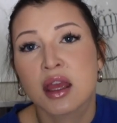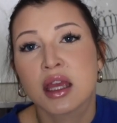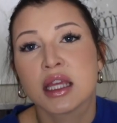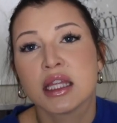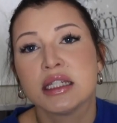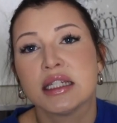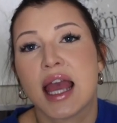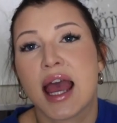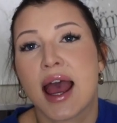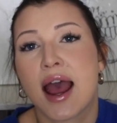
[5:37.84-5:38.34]

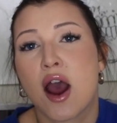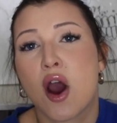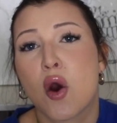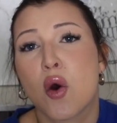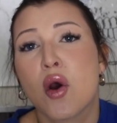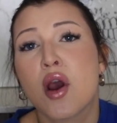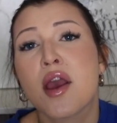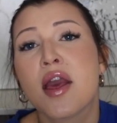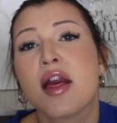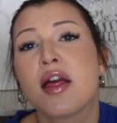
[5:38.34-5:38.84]

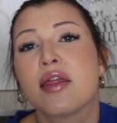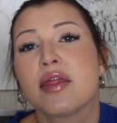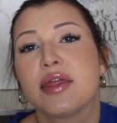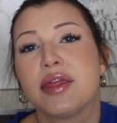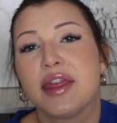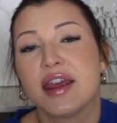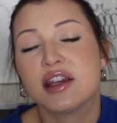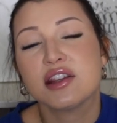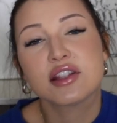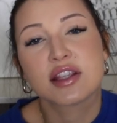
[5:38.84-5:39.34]
Now,
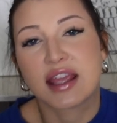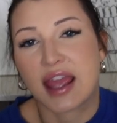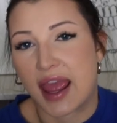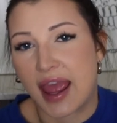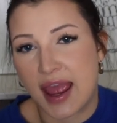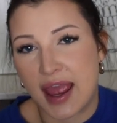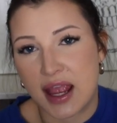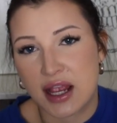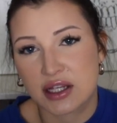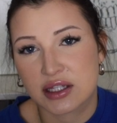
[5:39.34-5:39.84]
this
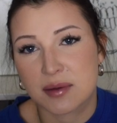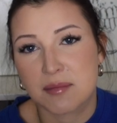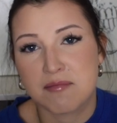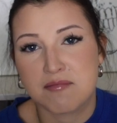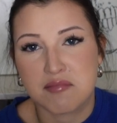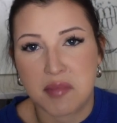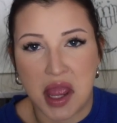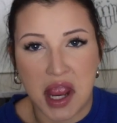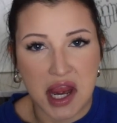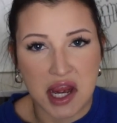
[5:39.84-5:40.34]
gang's
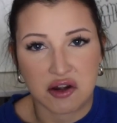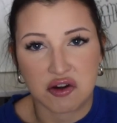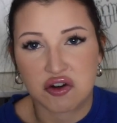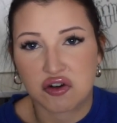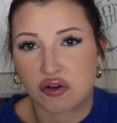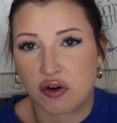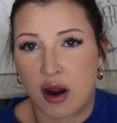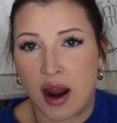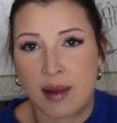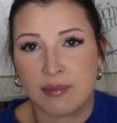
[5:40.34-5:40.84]
main
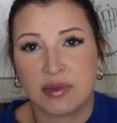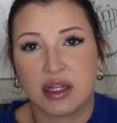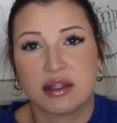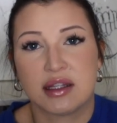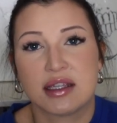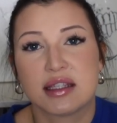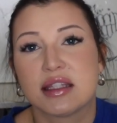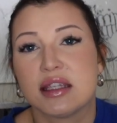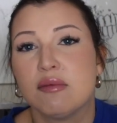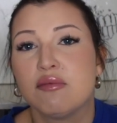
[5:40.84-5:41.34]
crime that
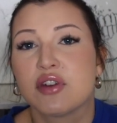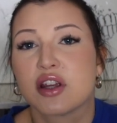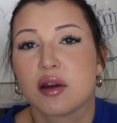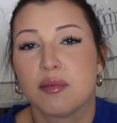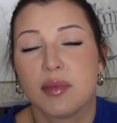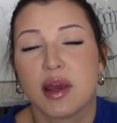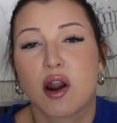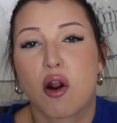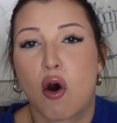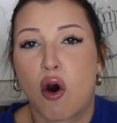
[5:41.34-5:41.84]
they seemed to
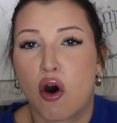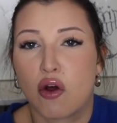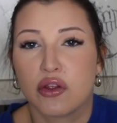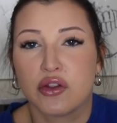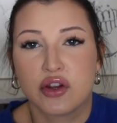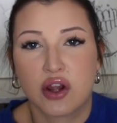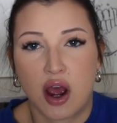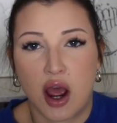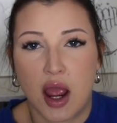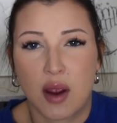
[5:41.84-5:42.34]
commit all the
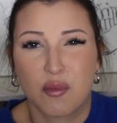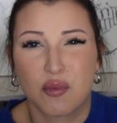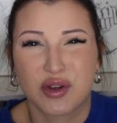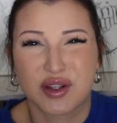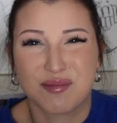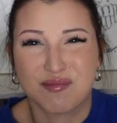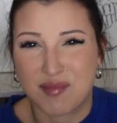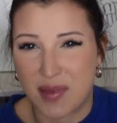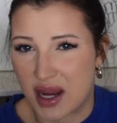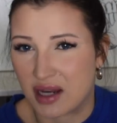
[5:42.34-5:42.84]
time was
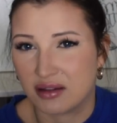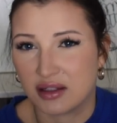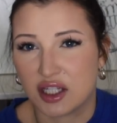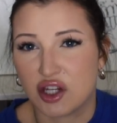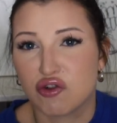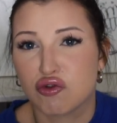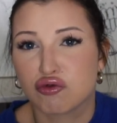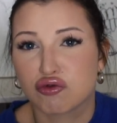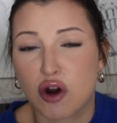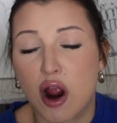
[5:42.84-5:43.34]
mainly
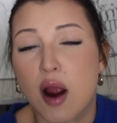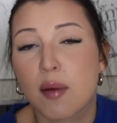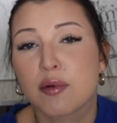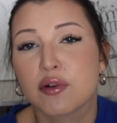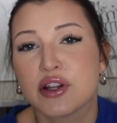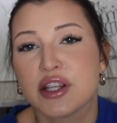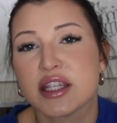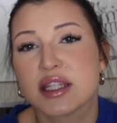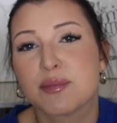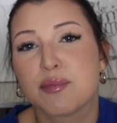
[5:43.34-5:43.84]

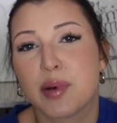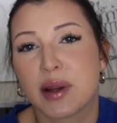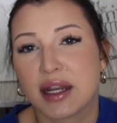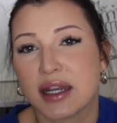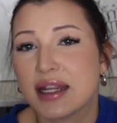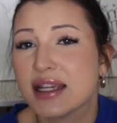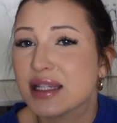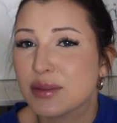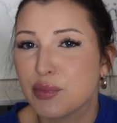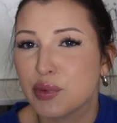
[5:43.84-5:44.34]
robberies, but it
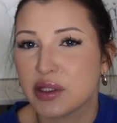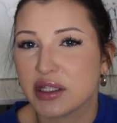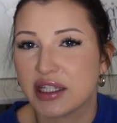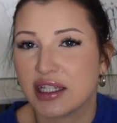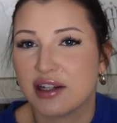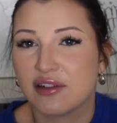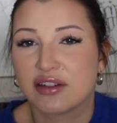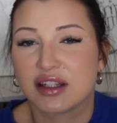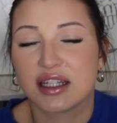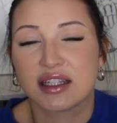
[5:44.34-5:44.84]
is
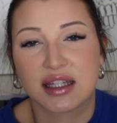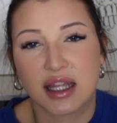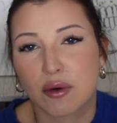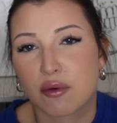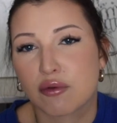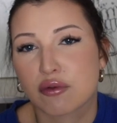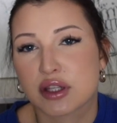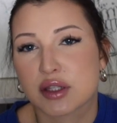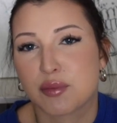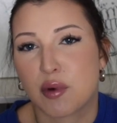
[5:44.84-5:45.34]
believed that they
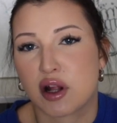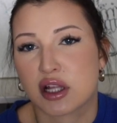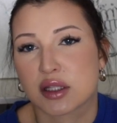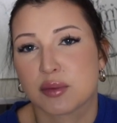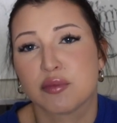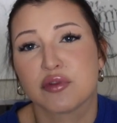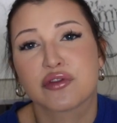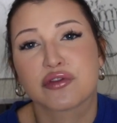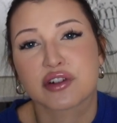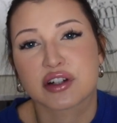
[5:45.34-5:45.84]
were
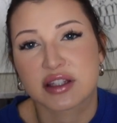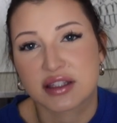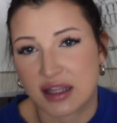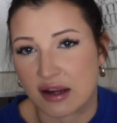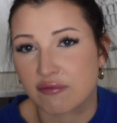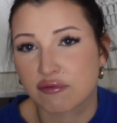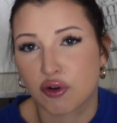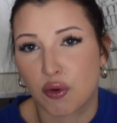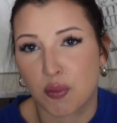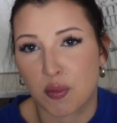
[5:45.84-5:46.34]
responsible for
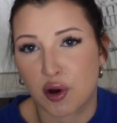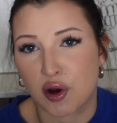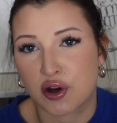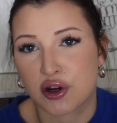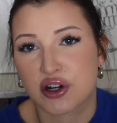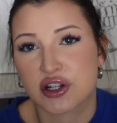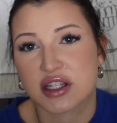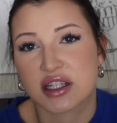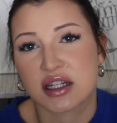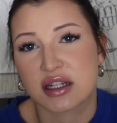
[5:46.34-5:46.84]
several
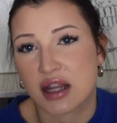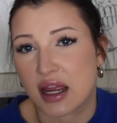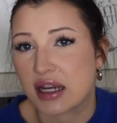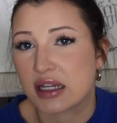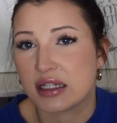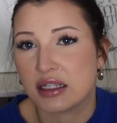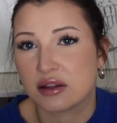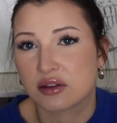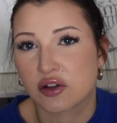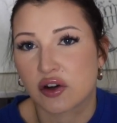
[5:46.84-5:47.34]
murders in
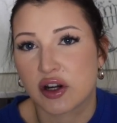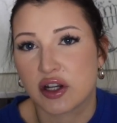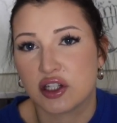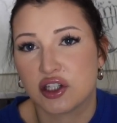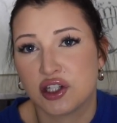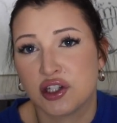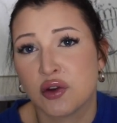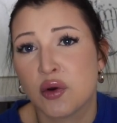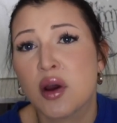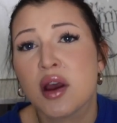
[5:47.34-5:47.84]

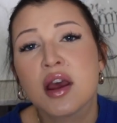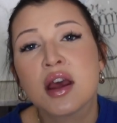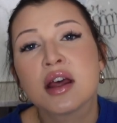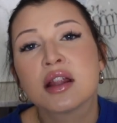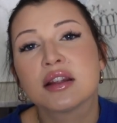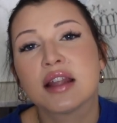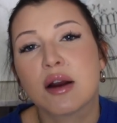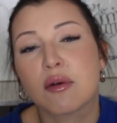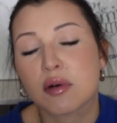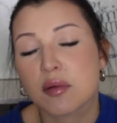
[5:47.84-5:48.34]
1932
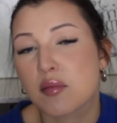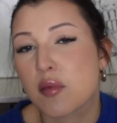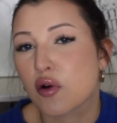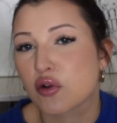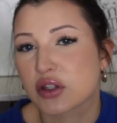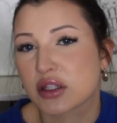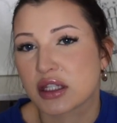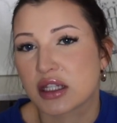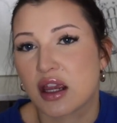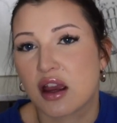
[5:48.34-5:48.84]
that were
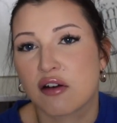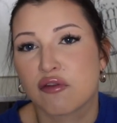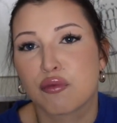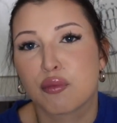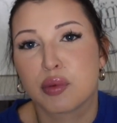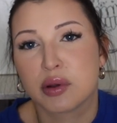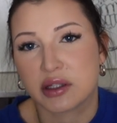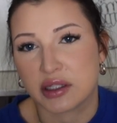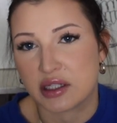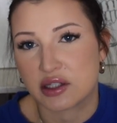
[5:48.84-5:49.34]
mostly of
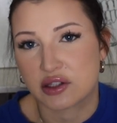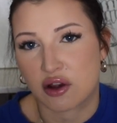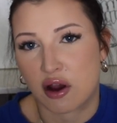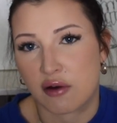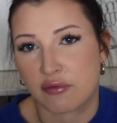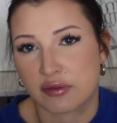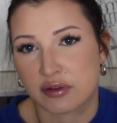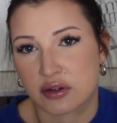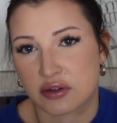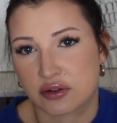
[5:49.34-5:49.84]
police
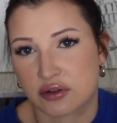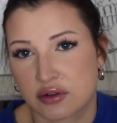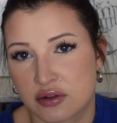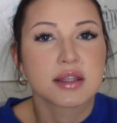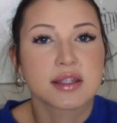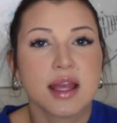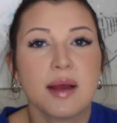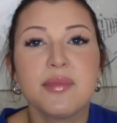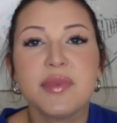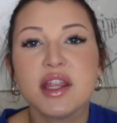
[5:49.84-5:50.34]
officers.
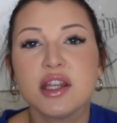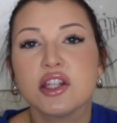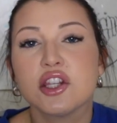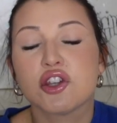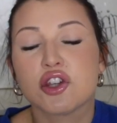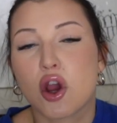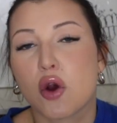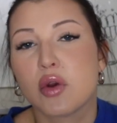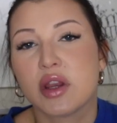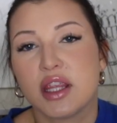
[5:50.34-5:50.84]
Something to
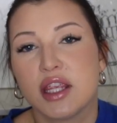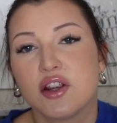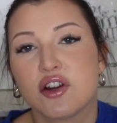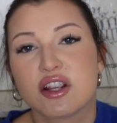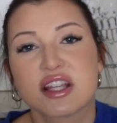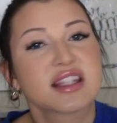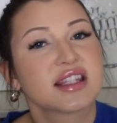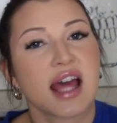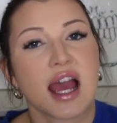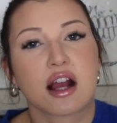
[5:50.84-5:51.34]
note here
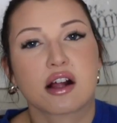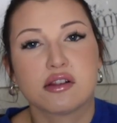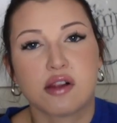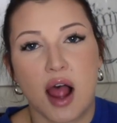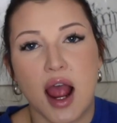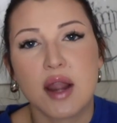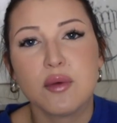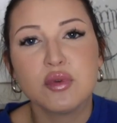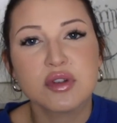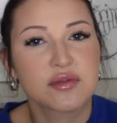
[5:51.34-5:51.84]
is that
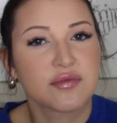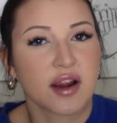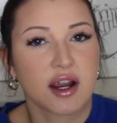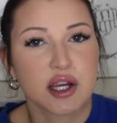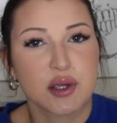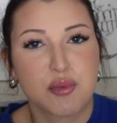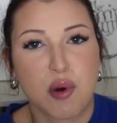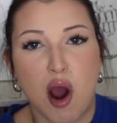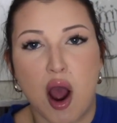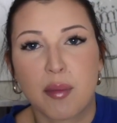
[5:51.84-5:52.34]
Clyde was
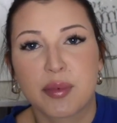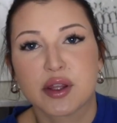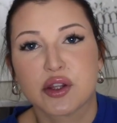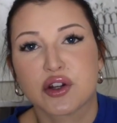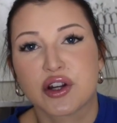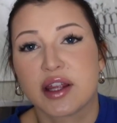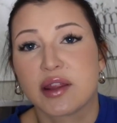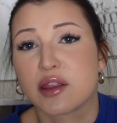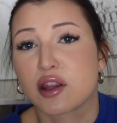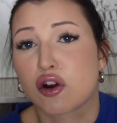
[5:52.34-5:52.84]
very popular
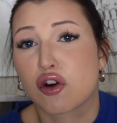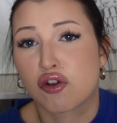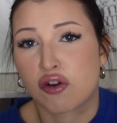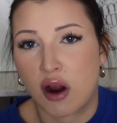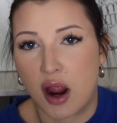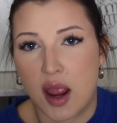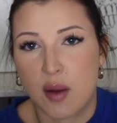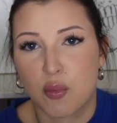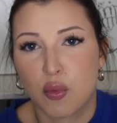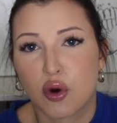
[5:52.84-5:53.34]
in the
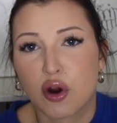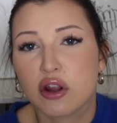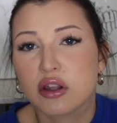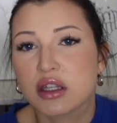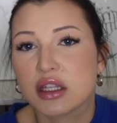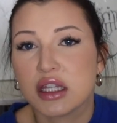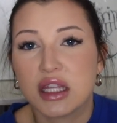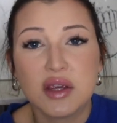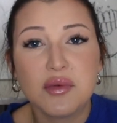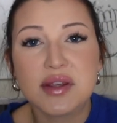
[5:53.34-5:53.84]
crime world,
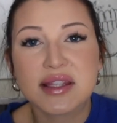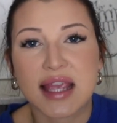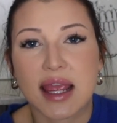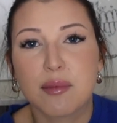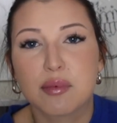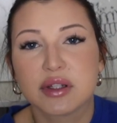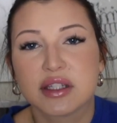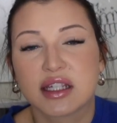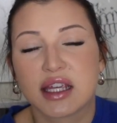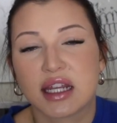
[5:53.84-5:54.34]
and he was
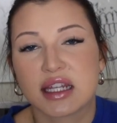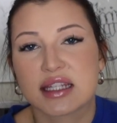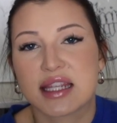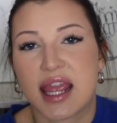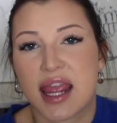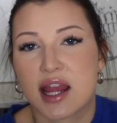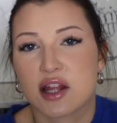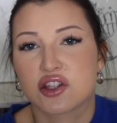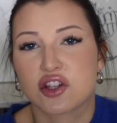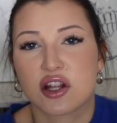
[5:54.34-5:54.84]
able to get his
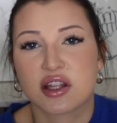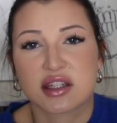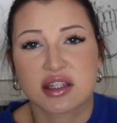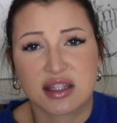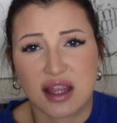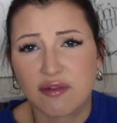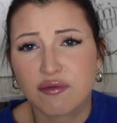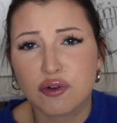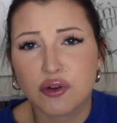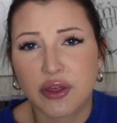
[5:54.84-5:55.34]
hands on
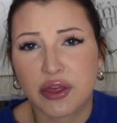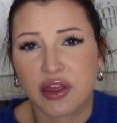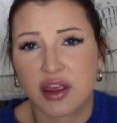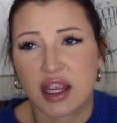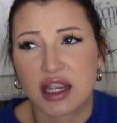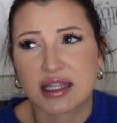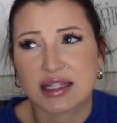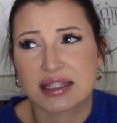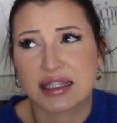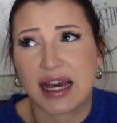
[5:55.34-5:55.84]
several
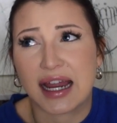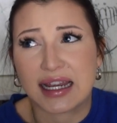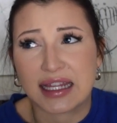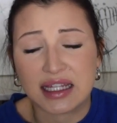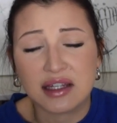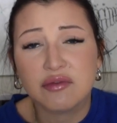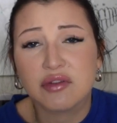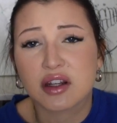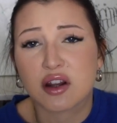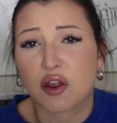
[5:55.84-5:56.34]
things that
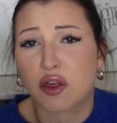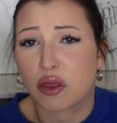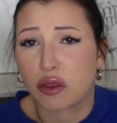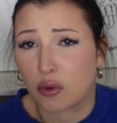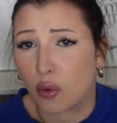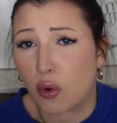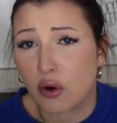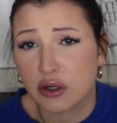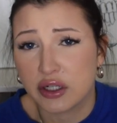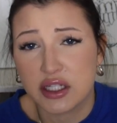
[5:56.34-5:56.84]
even
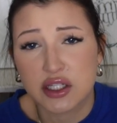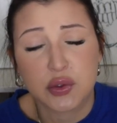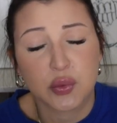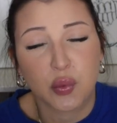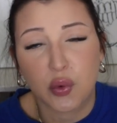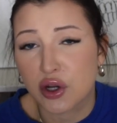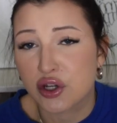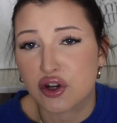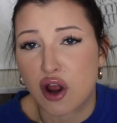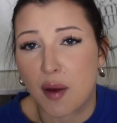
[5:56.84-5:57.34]
authorities
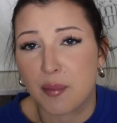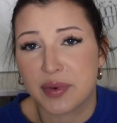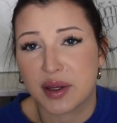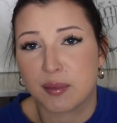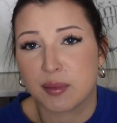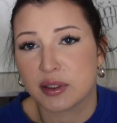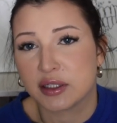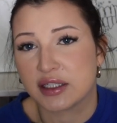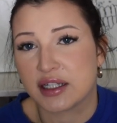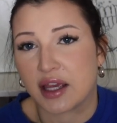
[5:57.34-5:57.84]
would not be
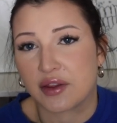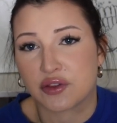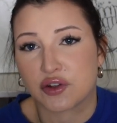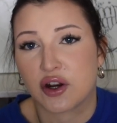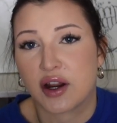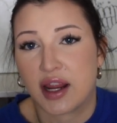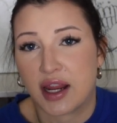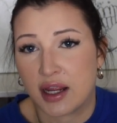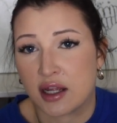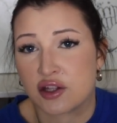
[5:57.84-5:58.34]
able to get their
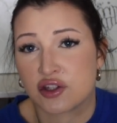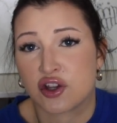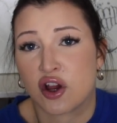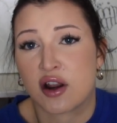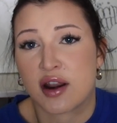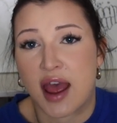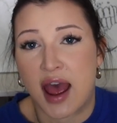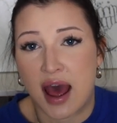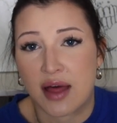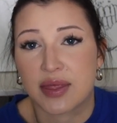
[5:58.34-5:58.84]
hands on
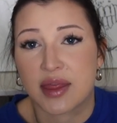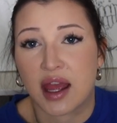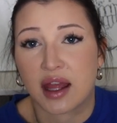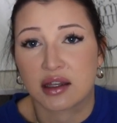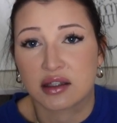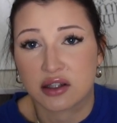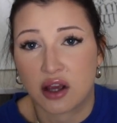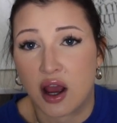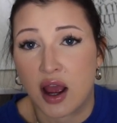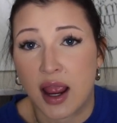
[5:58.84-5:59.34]
at that
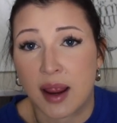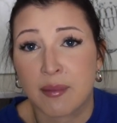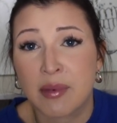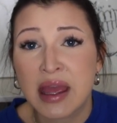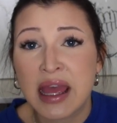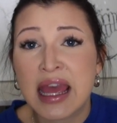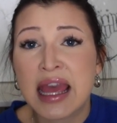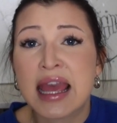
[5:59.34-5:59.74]
time.